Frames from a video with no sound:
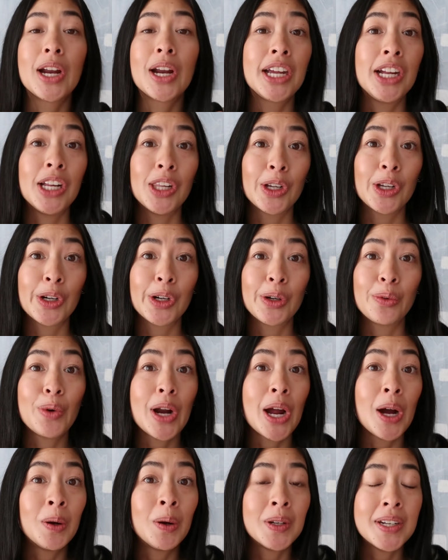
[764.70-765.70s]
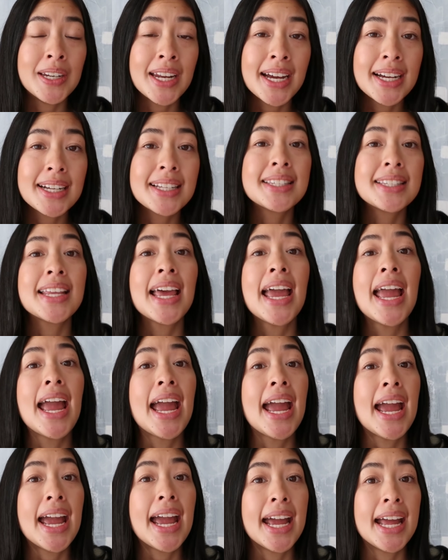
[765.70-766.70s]
regular round necks
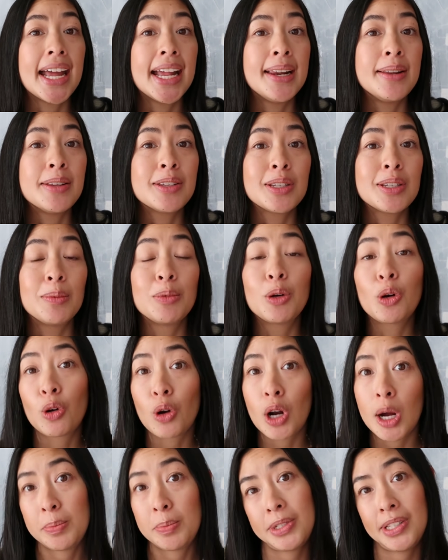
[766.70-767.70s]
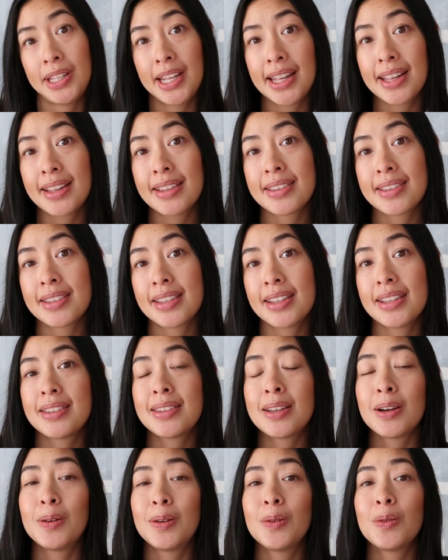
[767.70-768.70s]
and some cropped lengths.
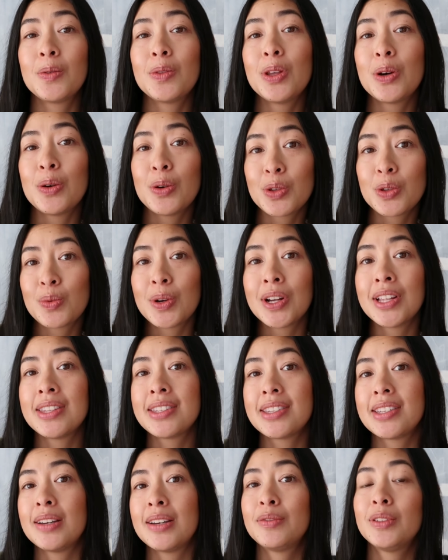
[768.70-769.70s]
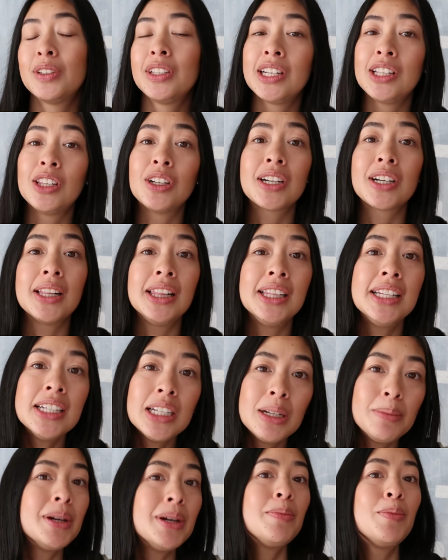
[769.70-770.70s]
So those ones definitely look a
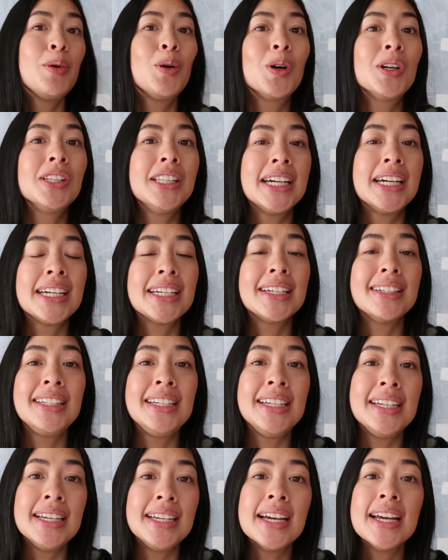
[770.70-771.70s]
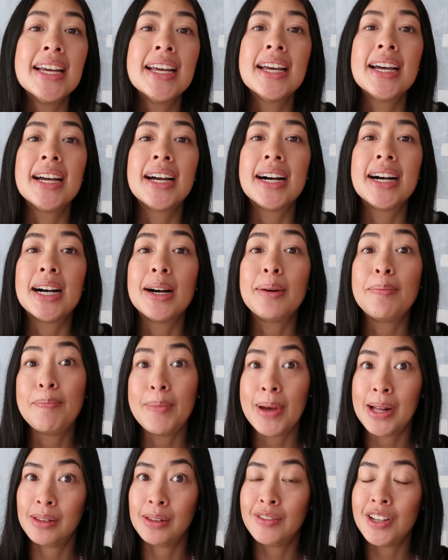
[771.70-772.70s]
little bit more like the
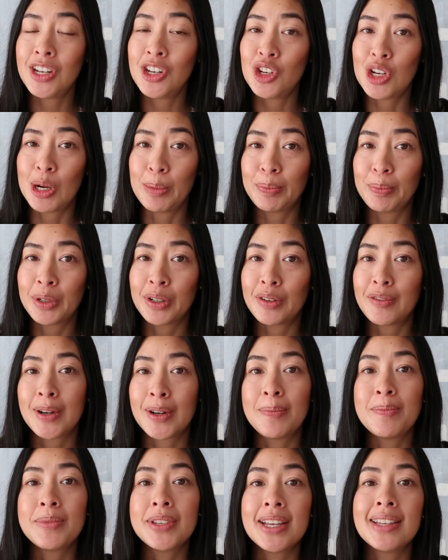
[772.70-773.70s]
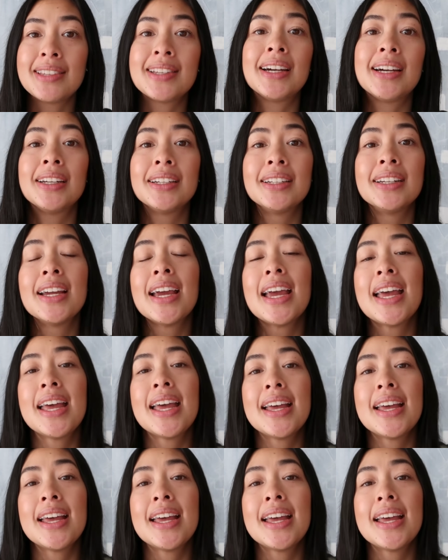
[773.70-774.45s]
Melvin Jumper from Sézane.